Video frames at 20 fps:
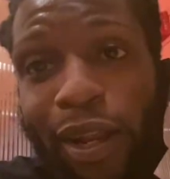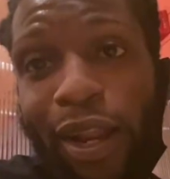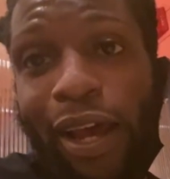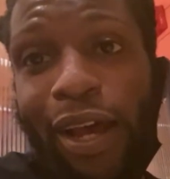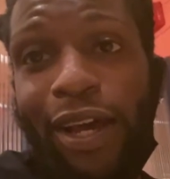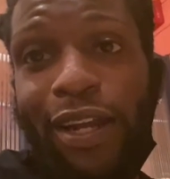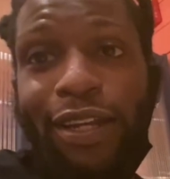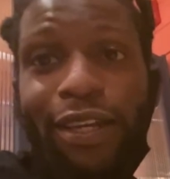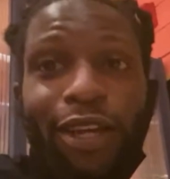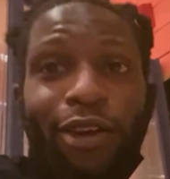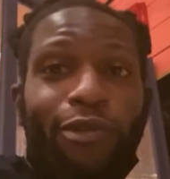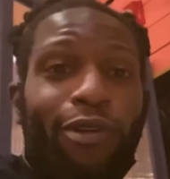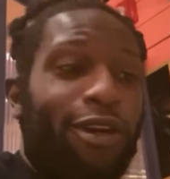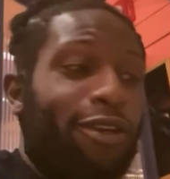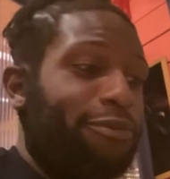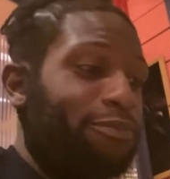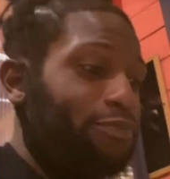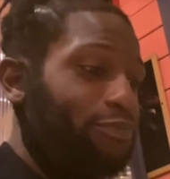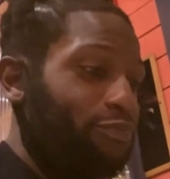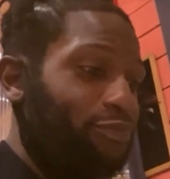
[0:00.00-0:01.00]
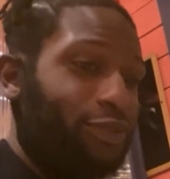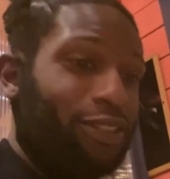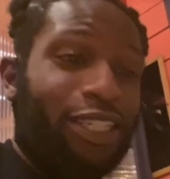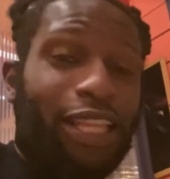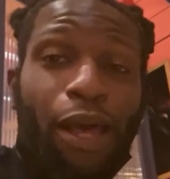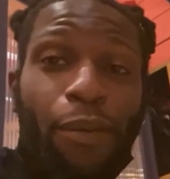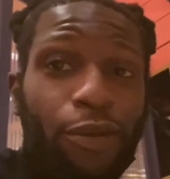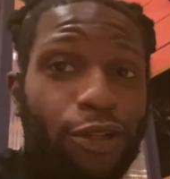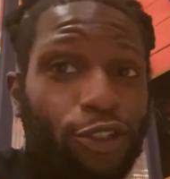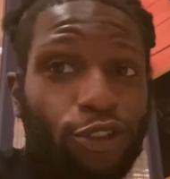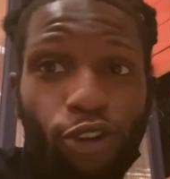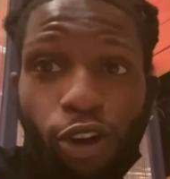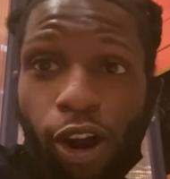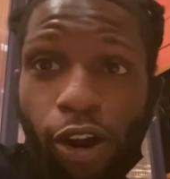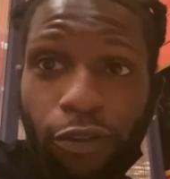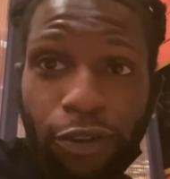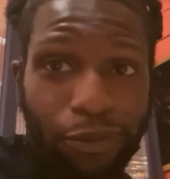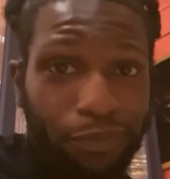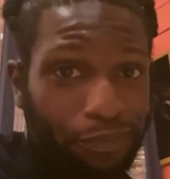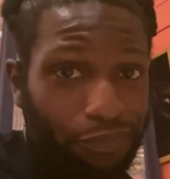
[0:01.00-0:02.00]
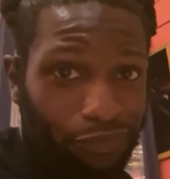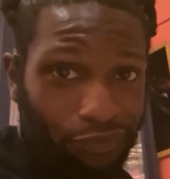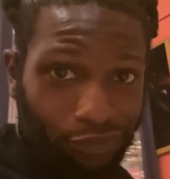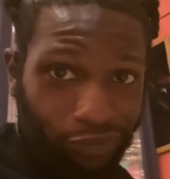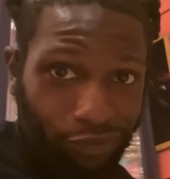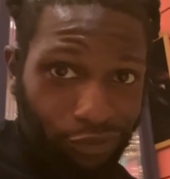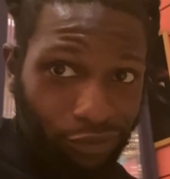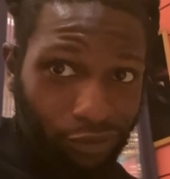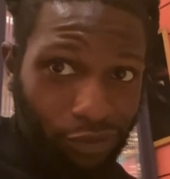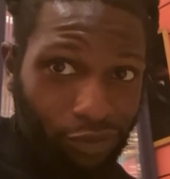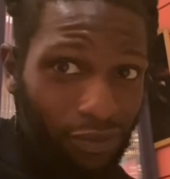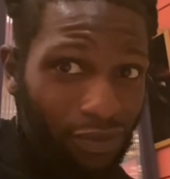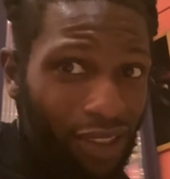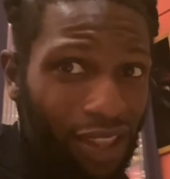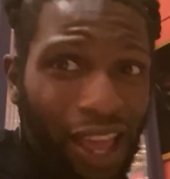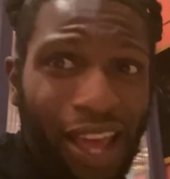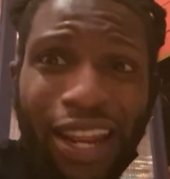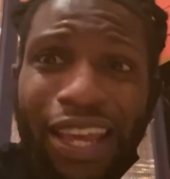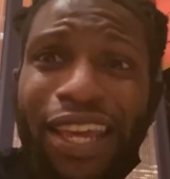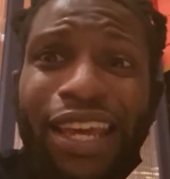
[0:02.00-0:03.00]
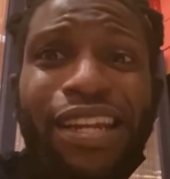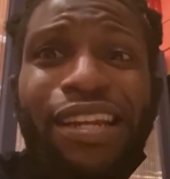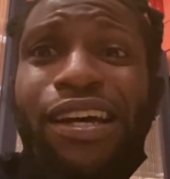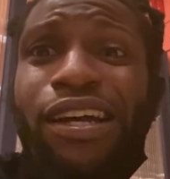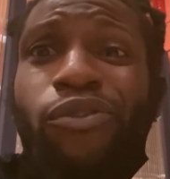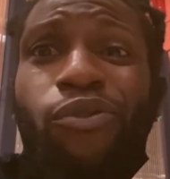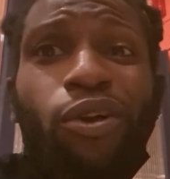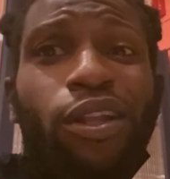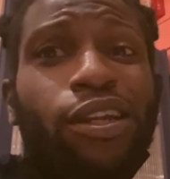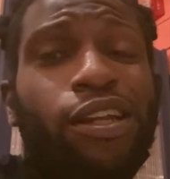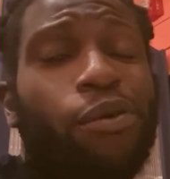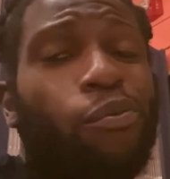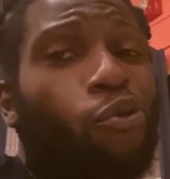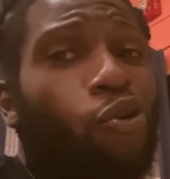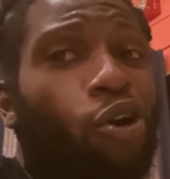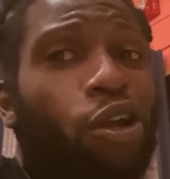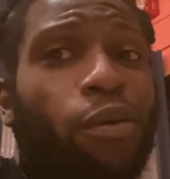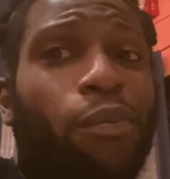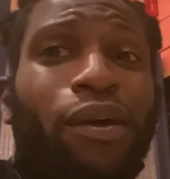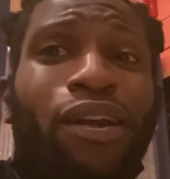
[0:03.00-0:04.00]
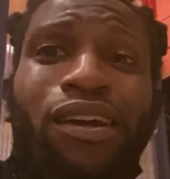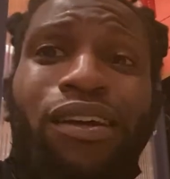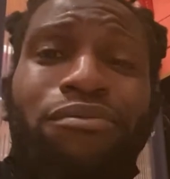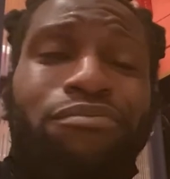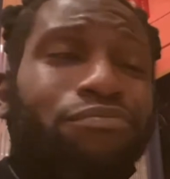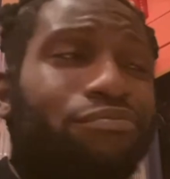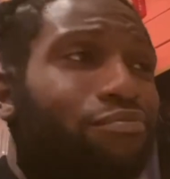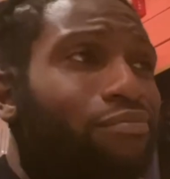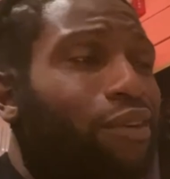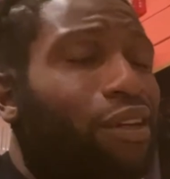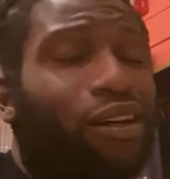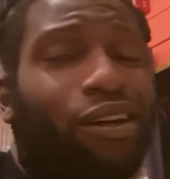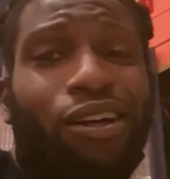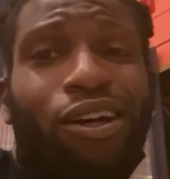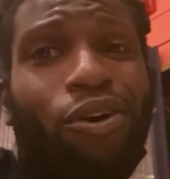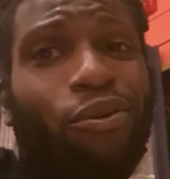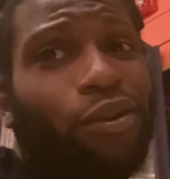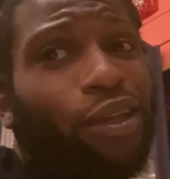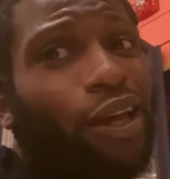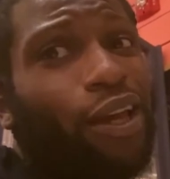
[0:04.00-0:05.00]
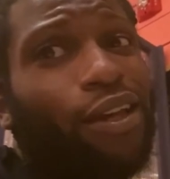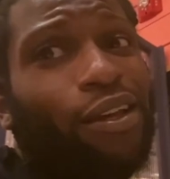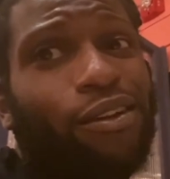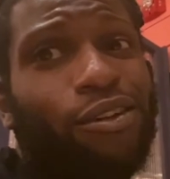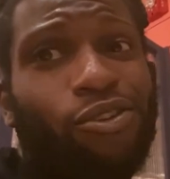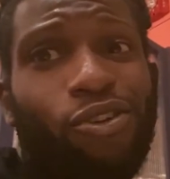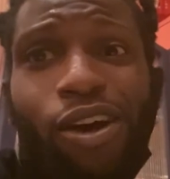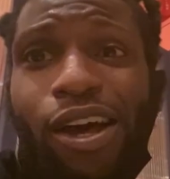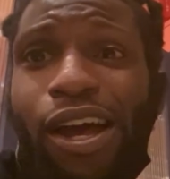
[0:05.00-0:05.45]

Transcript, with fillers: I gotta get ready. Cause I've been starving. I ain't eating nothing really that morning but a cupcake. You know,